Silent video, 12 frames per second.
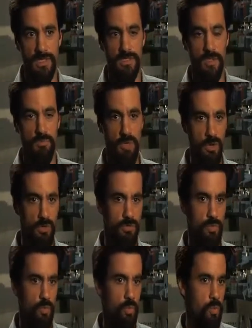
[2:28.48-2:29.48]
So both
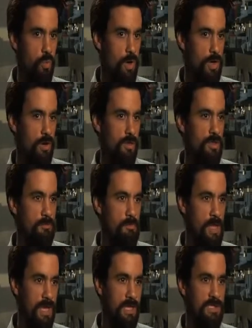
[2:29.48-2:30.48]
what are the
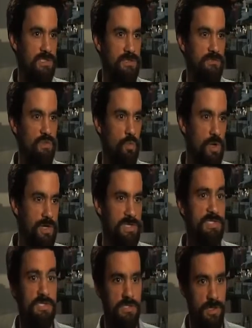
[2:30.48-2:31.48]
mechanisms, what
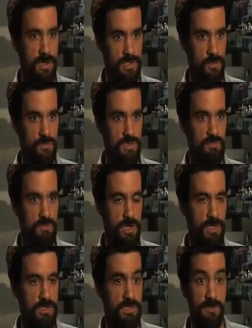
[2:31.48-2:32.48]
is the toxic
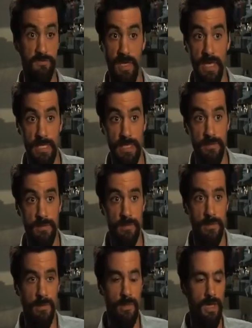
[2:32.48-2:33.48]
response, if any,
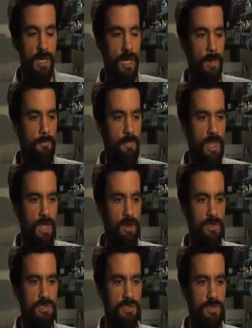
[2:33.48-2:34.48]
and
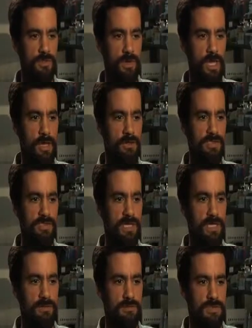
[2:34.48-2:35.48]
also how does
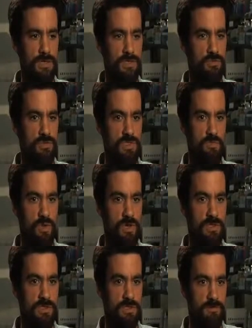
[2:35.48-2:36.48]
that toxic
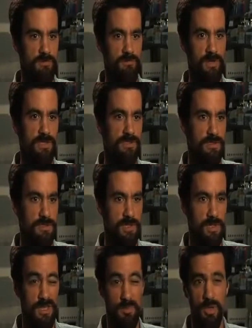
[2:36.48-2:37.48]
response affect
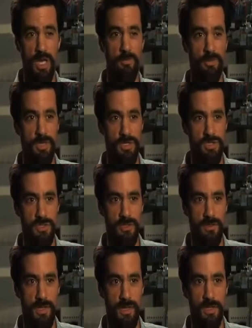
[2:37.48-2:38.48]
the population
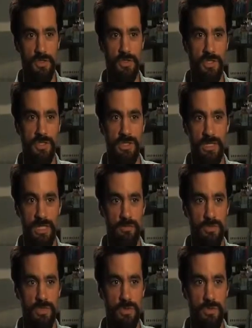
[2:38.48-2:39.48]
and not just an
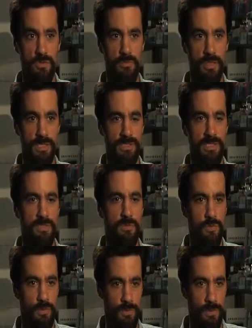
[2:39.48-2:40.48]
individual? Because that's what
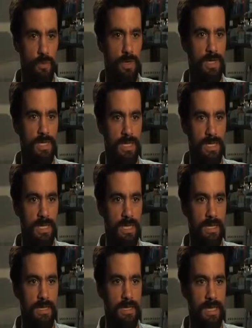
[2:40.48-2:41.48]
we really want to get
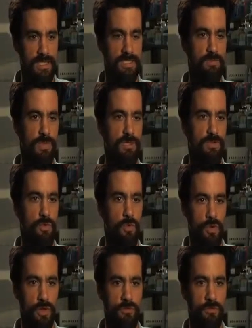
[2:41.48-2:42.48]
at in estimating the
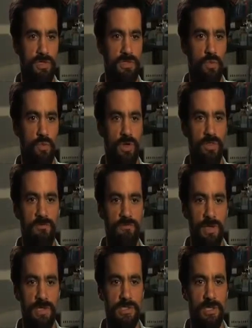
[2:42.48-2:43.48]
oil effects, or what are the
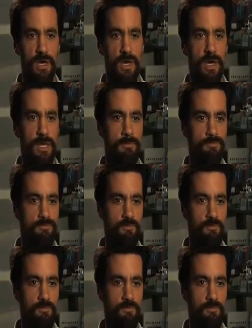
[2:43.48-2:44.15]
effects on